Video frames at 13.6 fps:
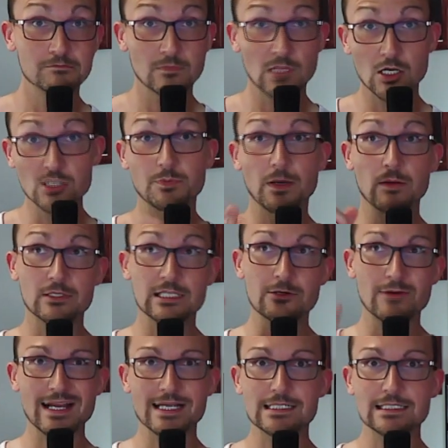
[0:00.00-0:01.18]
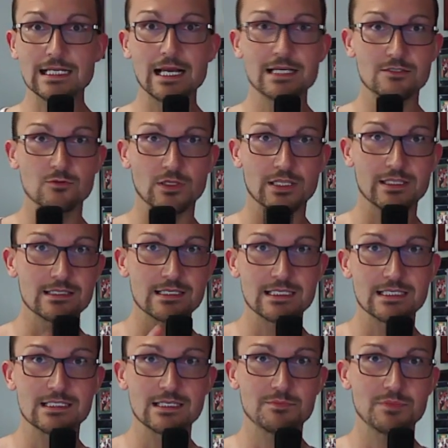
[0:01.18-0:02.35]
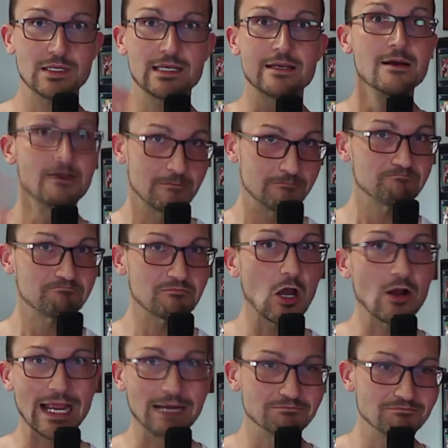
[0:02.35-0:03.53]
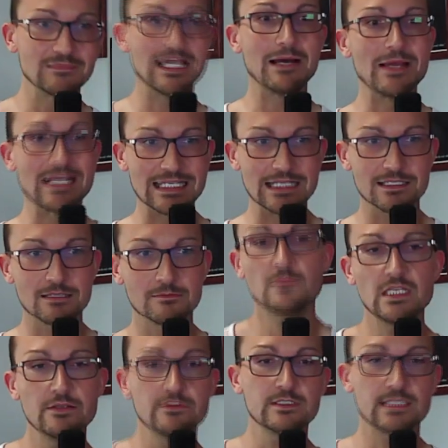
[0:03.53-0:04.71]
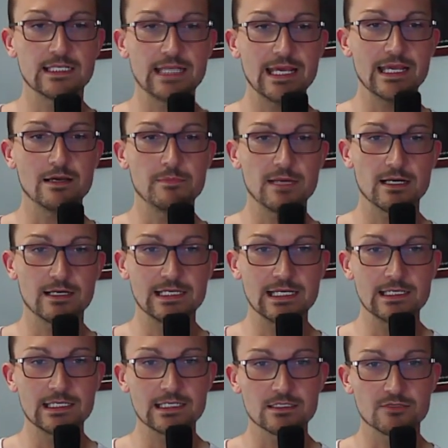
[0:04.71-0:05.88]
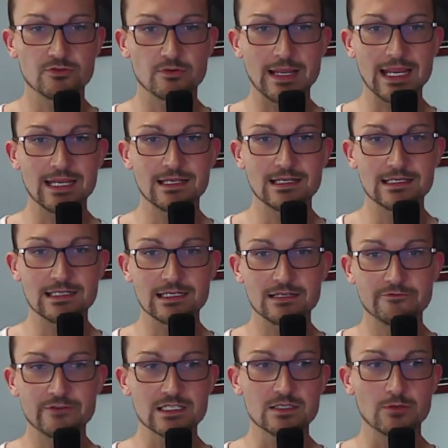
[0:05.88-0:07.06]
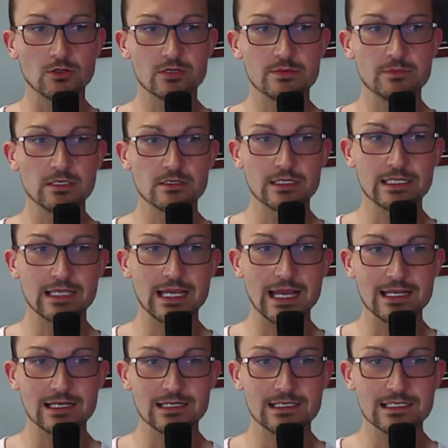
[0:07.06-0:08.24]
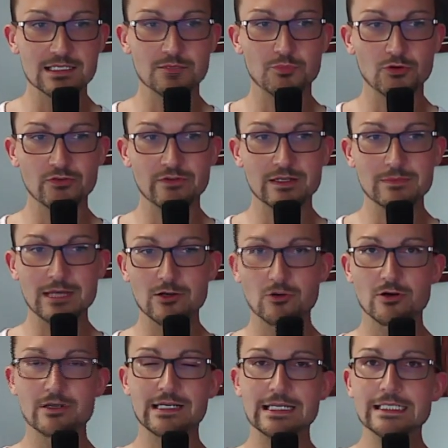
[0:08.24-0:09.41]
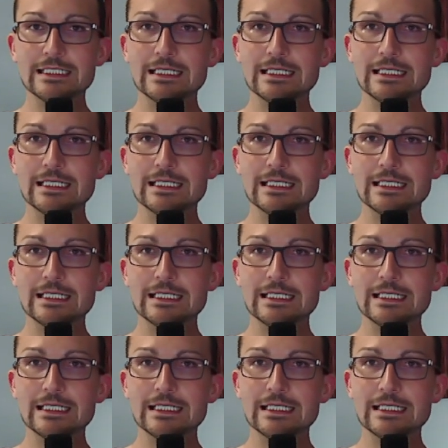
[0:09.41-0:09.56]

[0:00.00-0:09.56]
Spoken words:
was publicly recognized within the CCP? Okay, that makes sense. Even today, American Indians remain an invisible community and a disapproving minority.